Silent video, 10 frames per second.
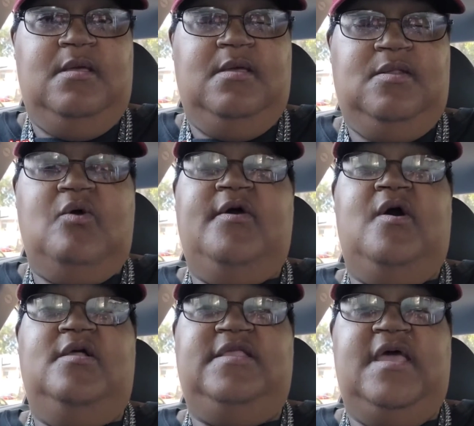Don't go
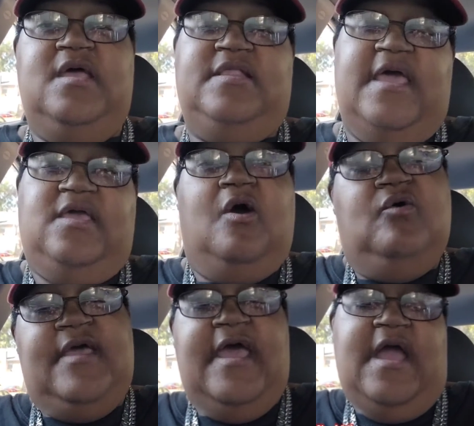out there and think,
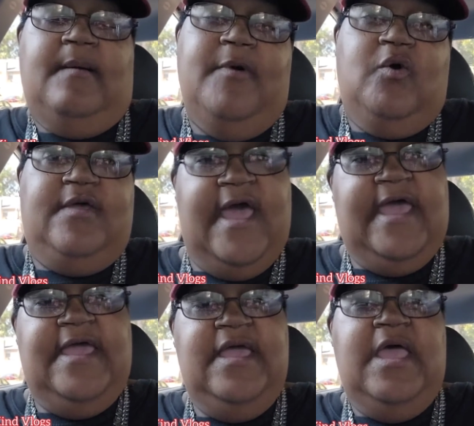okay, I'm
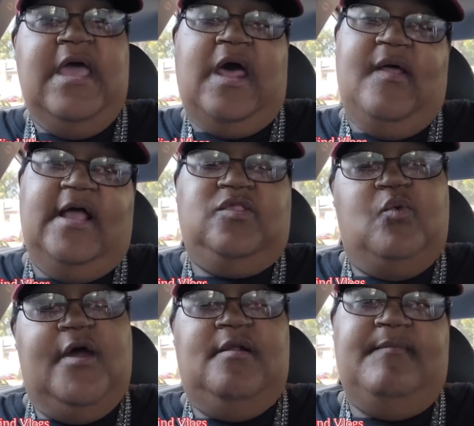okay. I don't have to
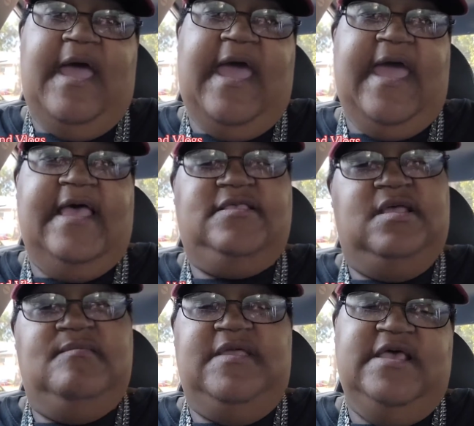wear the mask.
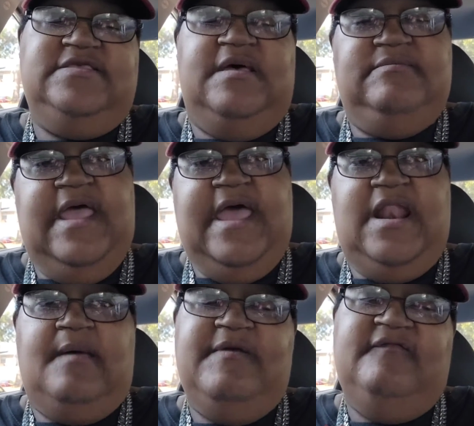I'm this, I'm that.
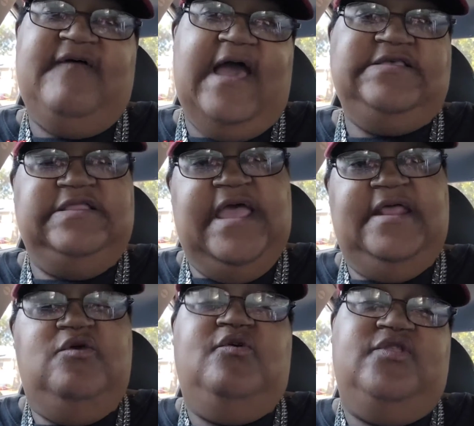I've been vaccinated.
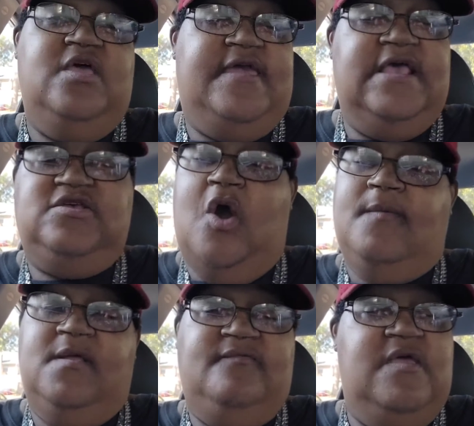You can still catch
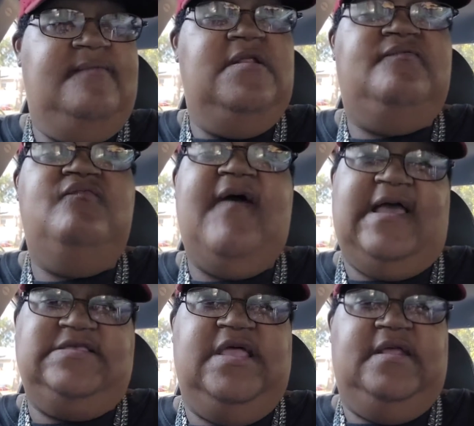COVID even if you're
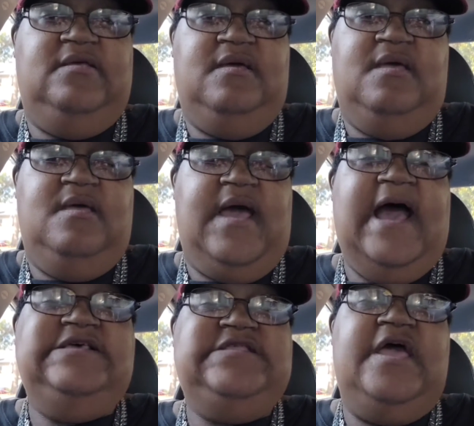vaccinated.
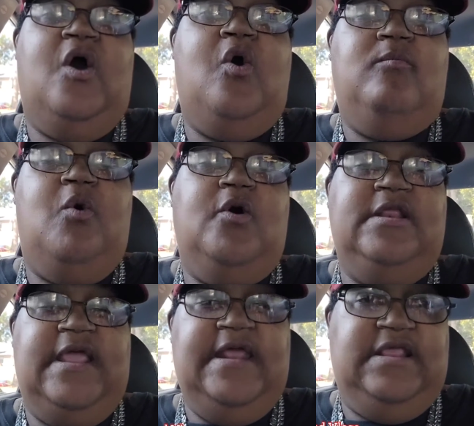I stay home more
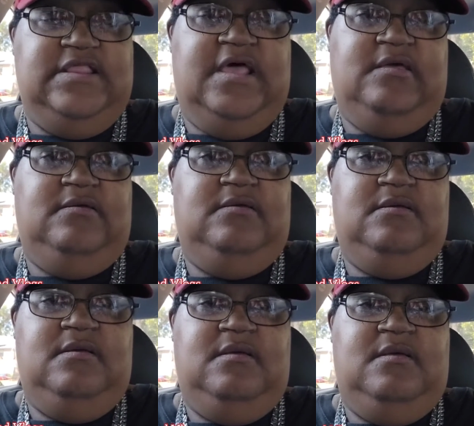than anything.
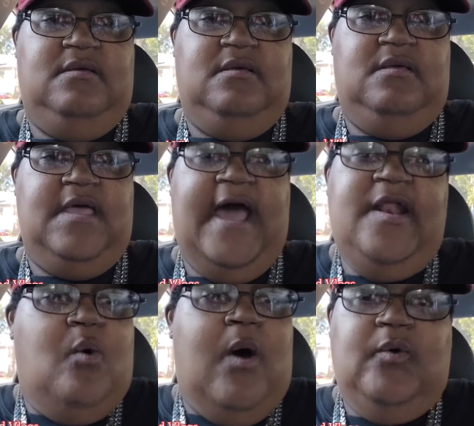I
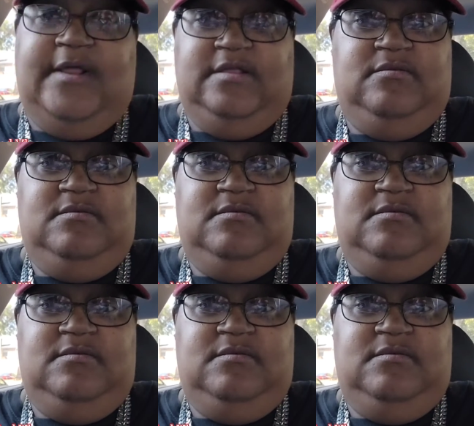don't want it.